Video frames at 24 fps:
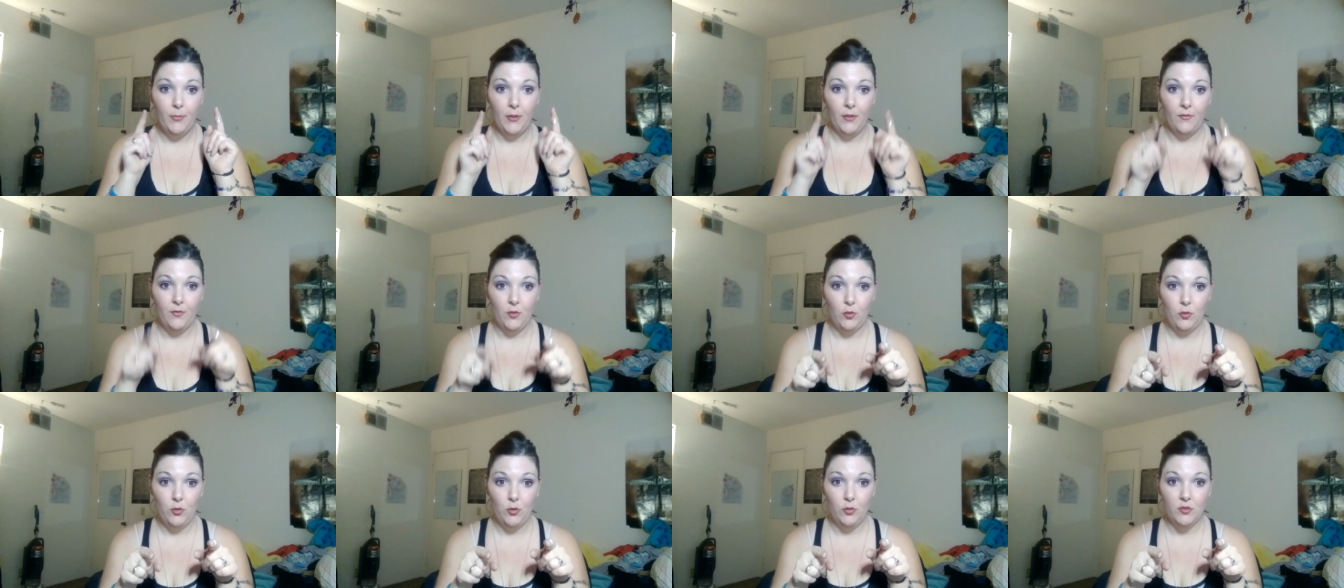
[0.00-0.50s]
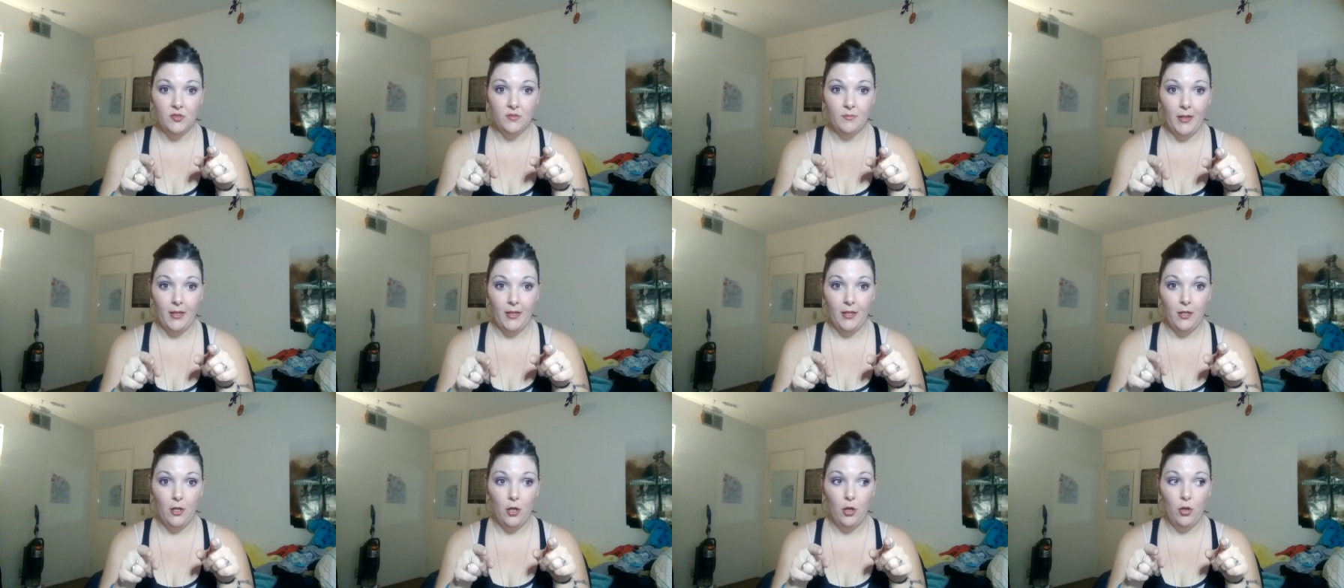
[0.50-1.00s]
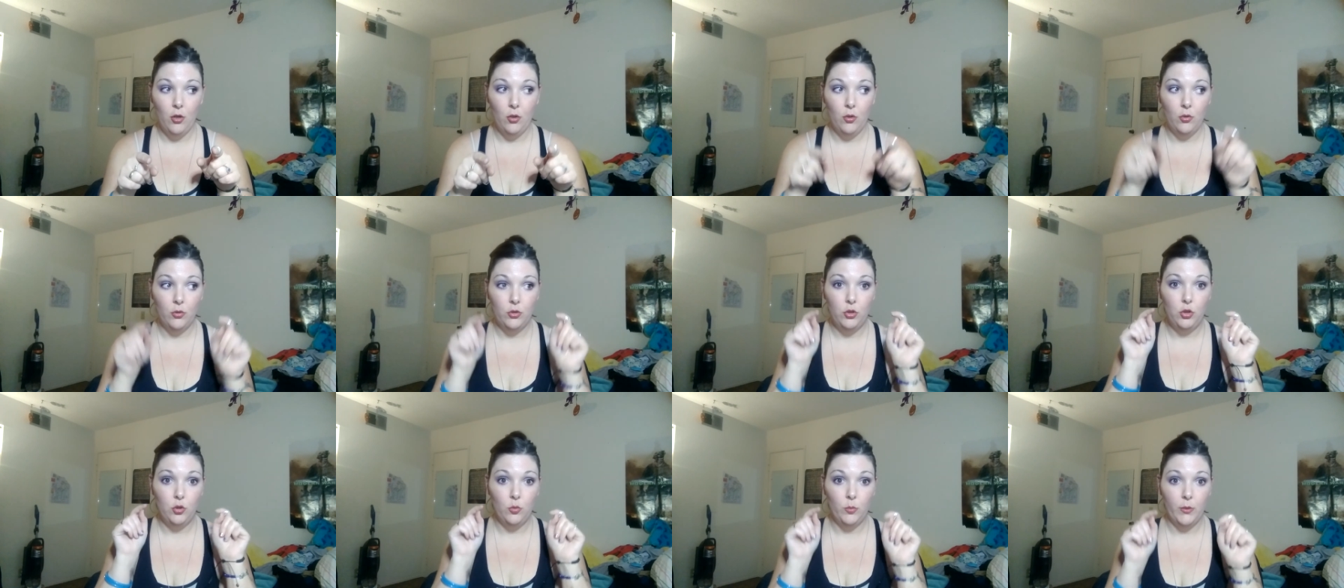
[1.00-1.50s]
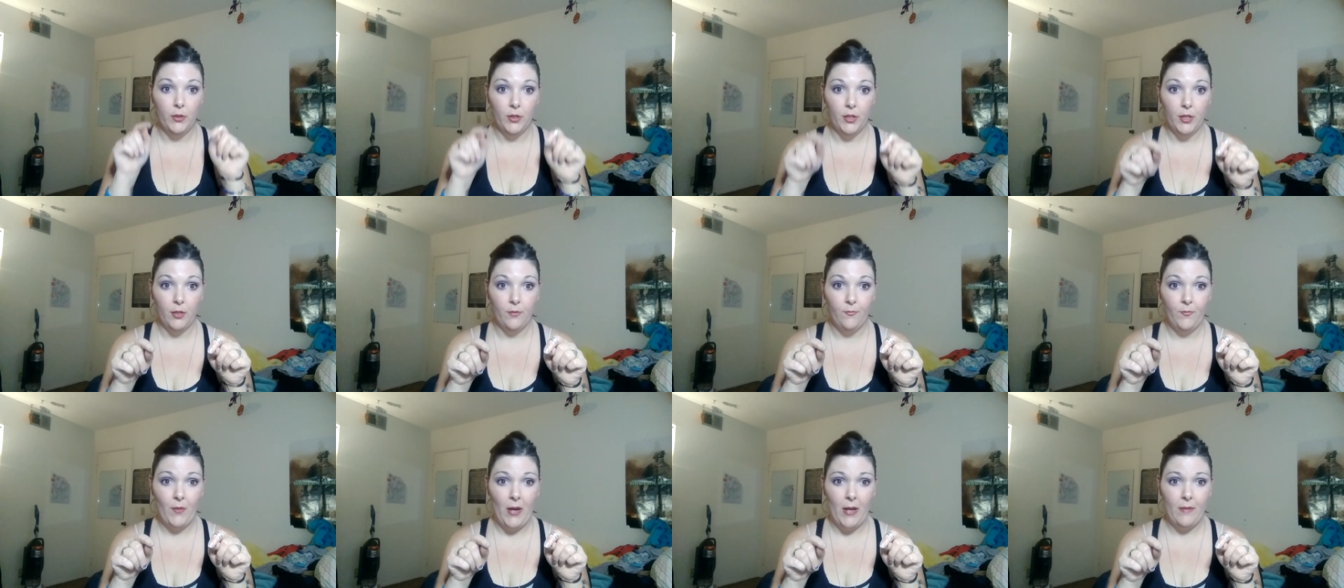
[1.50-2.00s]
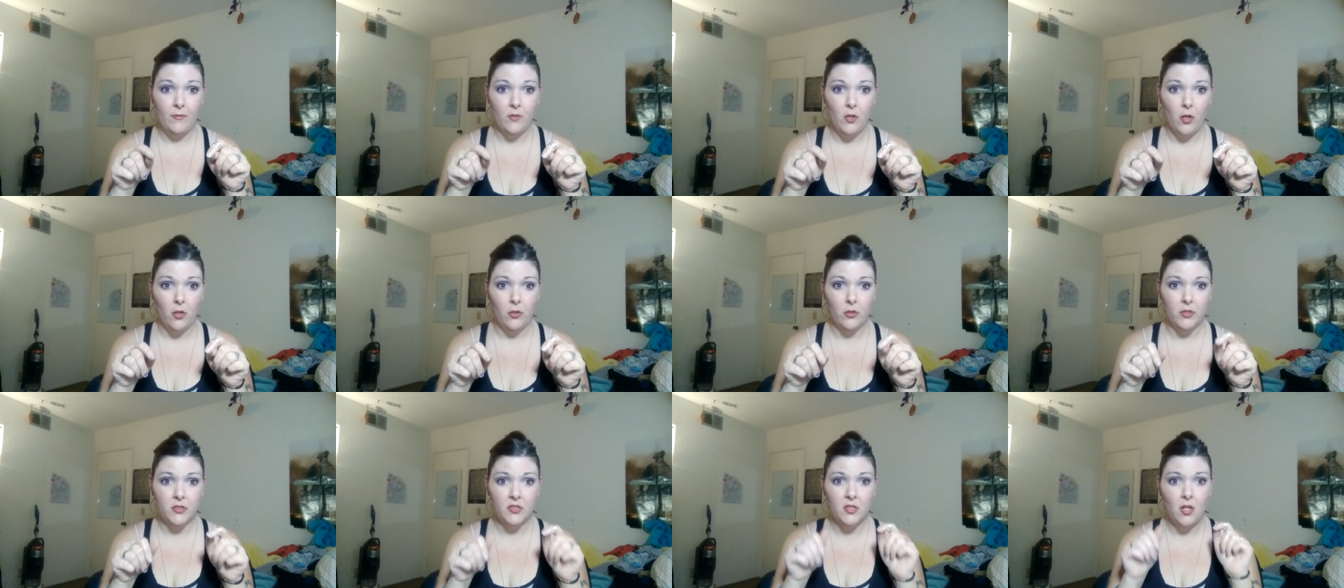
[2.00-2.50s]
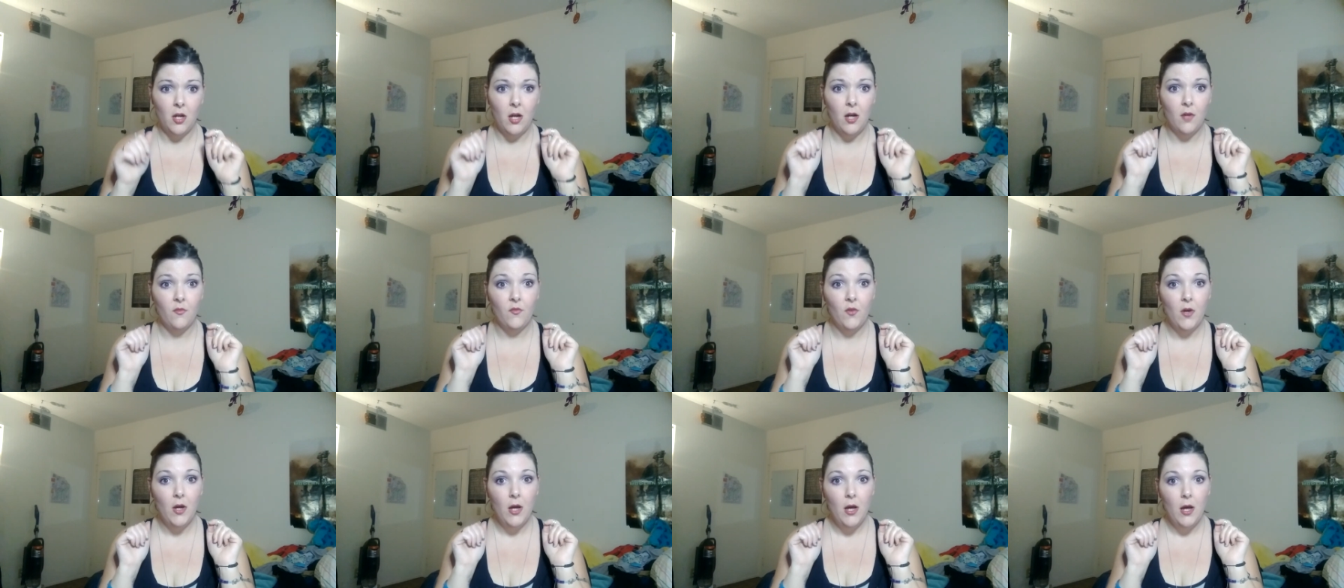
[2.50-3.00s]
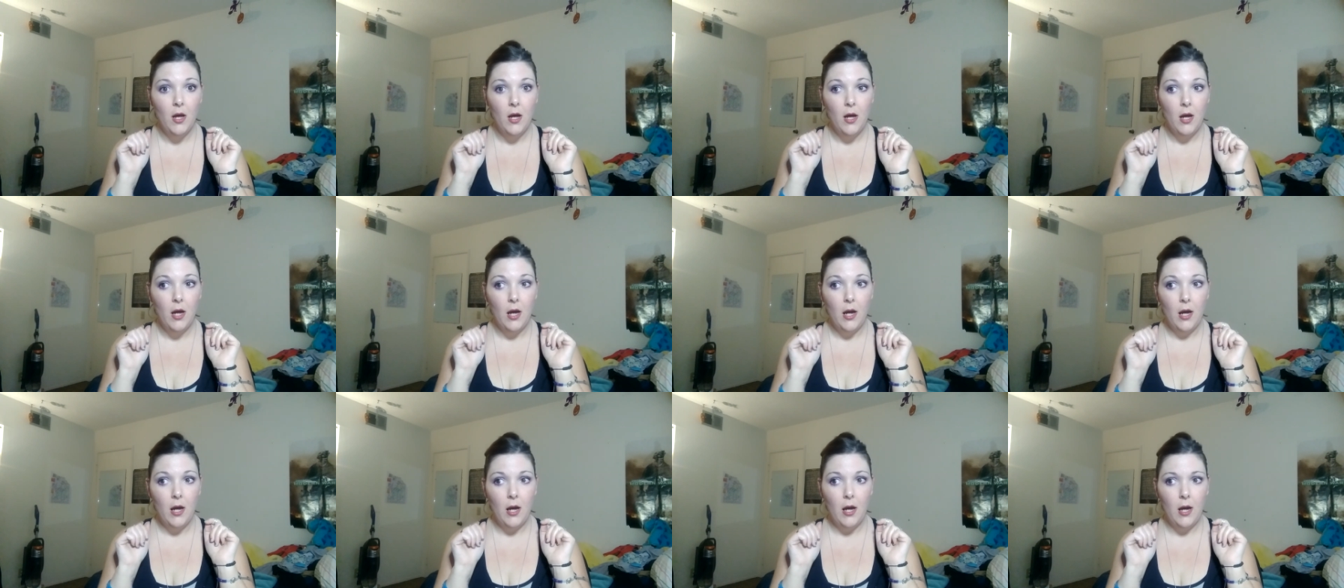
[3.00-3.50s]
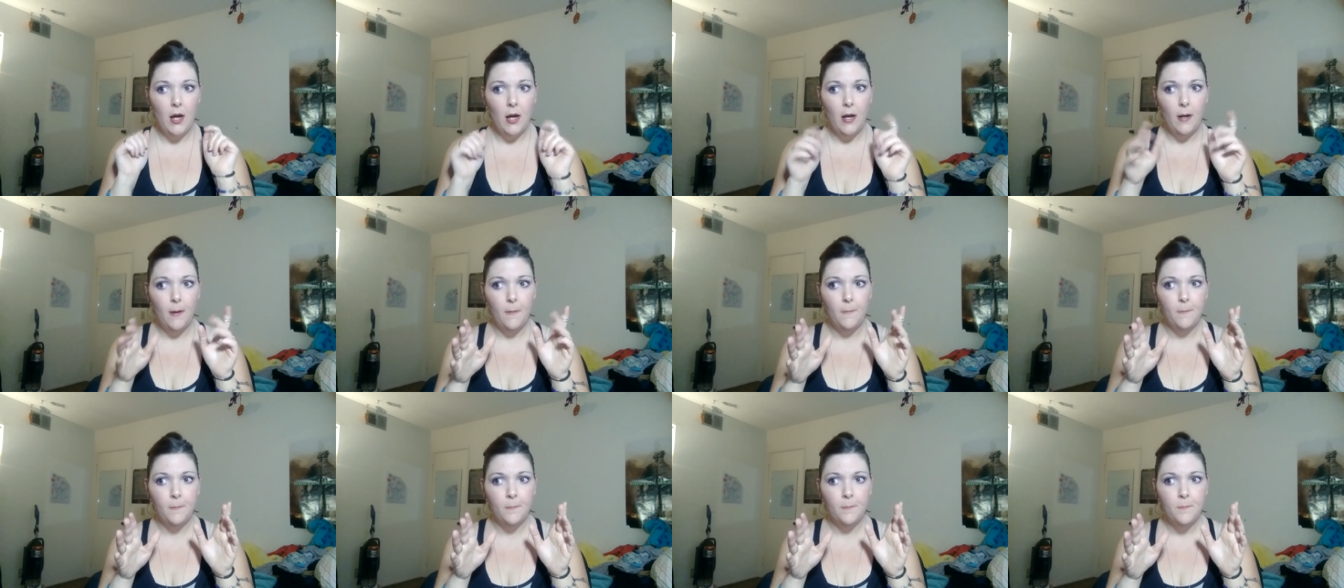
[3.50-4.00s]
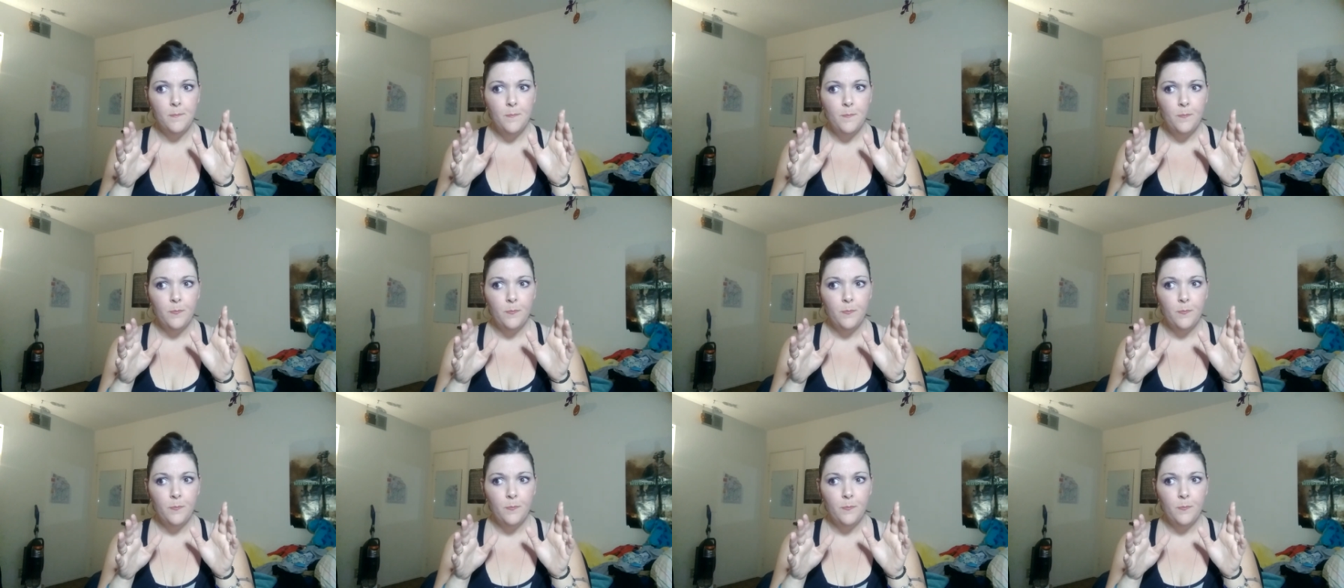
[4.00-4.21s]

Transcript: if you use my code, you will get $5 off. Um,